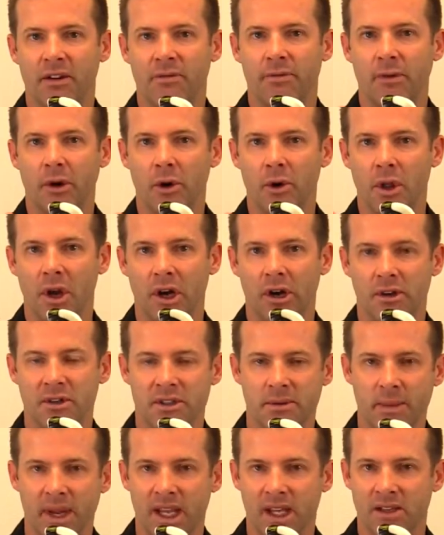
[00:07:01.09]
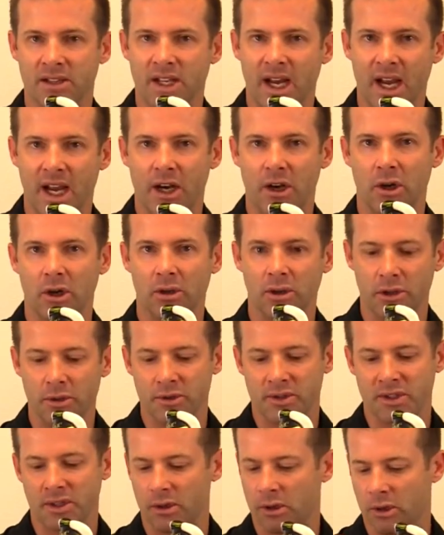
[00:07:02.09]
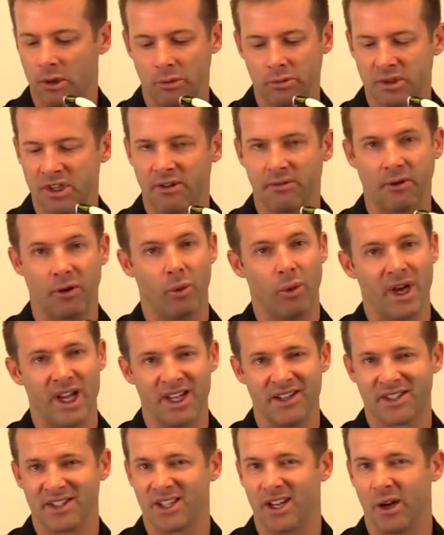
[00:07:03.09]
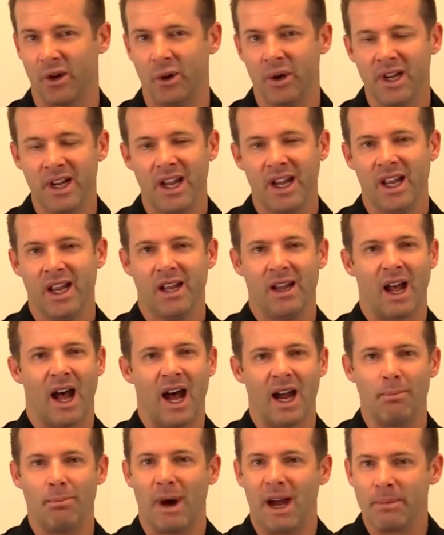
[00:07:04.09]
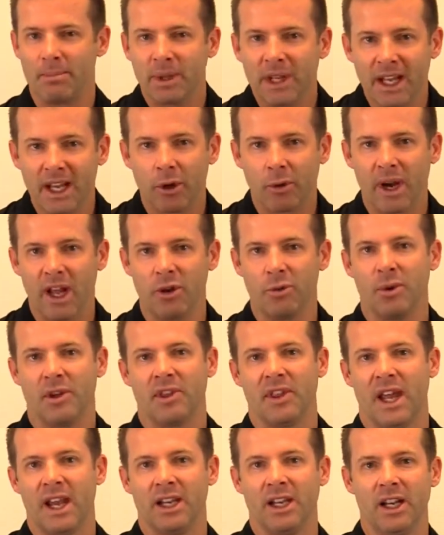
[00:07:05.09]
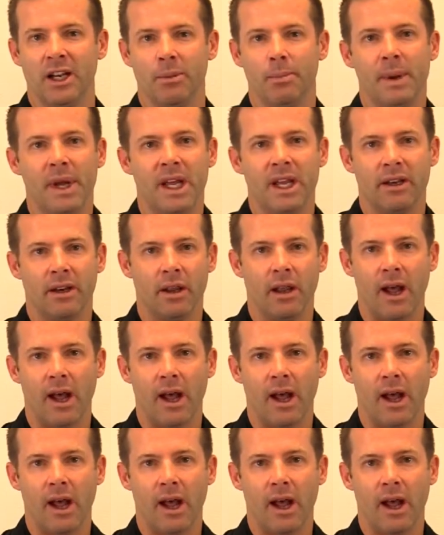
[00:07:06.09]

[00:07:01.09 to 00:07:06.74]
further to make it tighter, looser, different ways. So I might play around with that a little bit.